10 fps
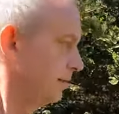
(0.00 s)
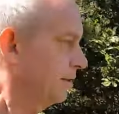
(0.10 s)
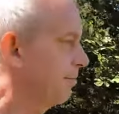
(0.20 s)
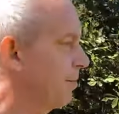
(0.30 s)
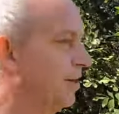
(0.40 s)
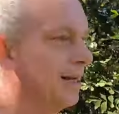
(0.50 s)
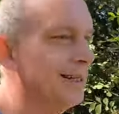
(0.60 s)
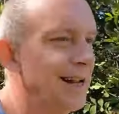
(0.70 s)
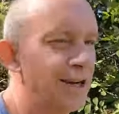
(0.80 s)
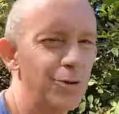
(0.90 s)
to maybe
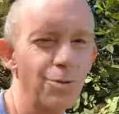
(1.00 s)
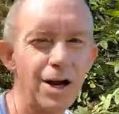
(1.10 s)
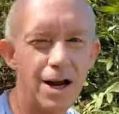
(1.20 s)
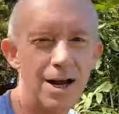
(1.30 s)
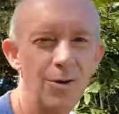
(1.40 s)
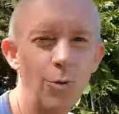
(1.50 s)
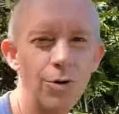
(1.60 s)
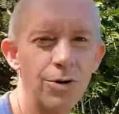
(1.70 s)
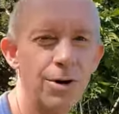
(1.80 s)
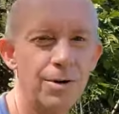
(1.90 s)
get an x-ray
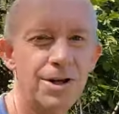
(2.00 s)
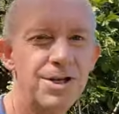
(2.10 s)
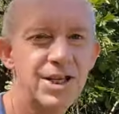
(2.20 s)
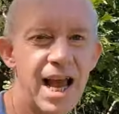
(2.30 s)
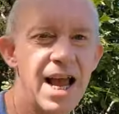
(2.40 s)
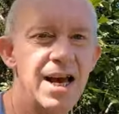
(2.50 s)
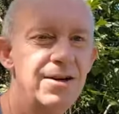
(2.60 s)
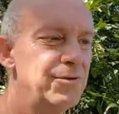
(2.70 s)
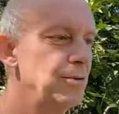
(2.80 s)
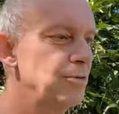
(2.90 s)
or a, a
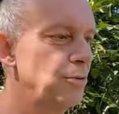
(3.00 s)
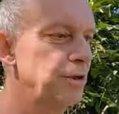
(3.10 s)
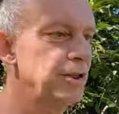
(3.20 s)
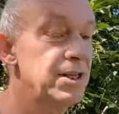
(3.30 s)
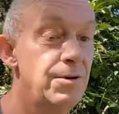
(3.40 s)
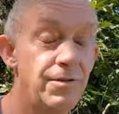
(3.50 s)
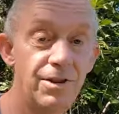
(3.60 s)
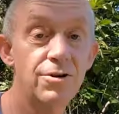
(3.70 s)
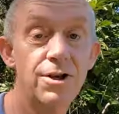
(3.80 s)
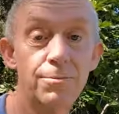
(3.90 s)
scan of some sort to see if
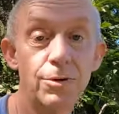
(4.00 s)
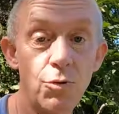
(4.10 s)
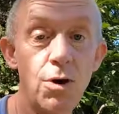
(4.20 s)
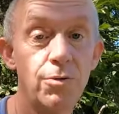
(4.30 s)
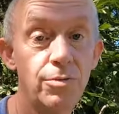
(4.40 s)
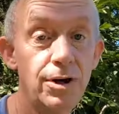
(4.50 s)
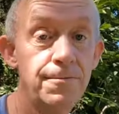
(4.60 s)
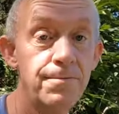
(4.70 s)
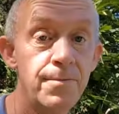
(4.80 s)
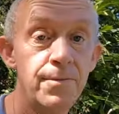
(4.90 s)
there's something wrong with
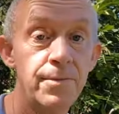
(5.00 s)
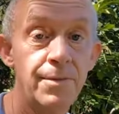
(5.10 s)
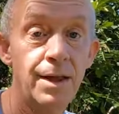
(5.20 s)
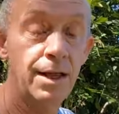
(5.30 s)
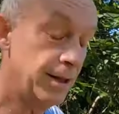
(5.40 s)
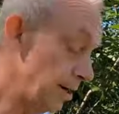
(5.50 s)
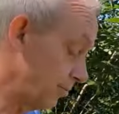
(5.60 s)
me. And then